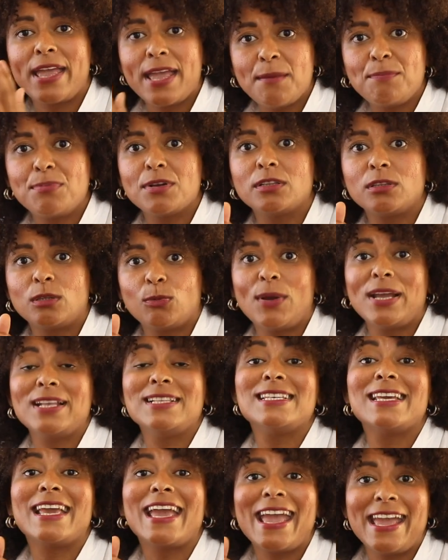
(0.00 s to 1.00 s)
April
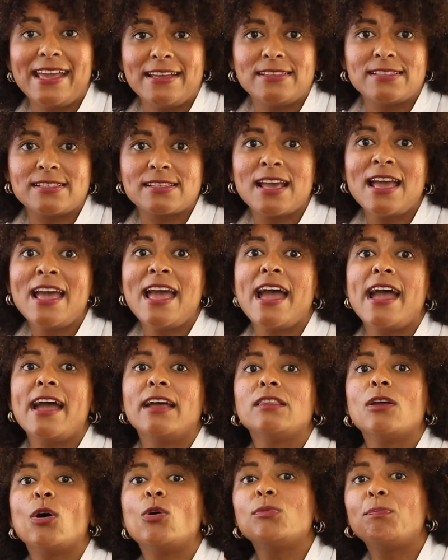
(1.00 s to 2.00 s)
28th
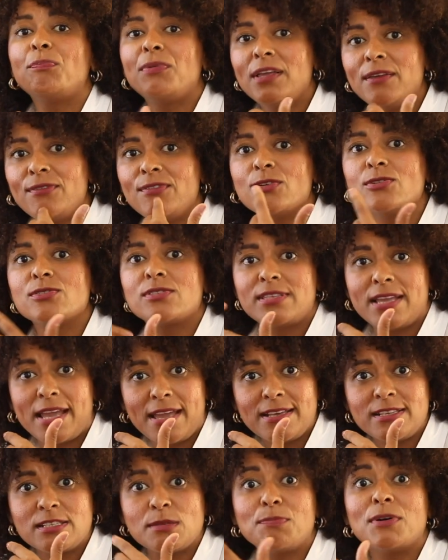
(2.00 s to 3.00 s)
and on previous
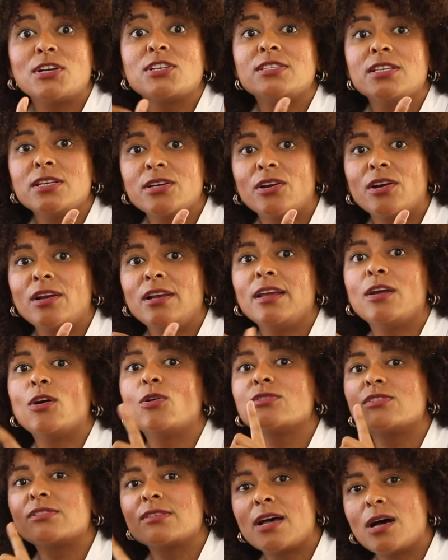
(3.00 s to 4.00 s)
days, particularly
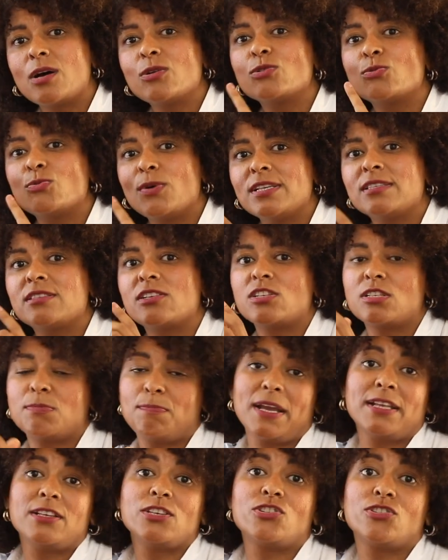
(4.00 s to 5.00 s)
on southwestern
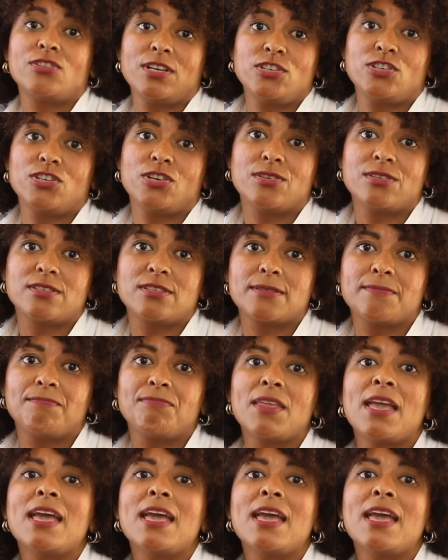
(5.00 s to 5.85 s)
Spanish regions.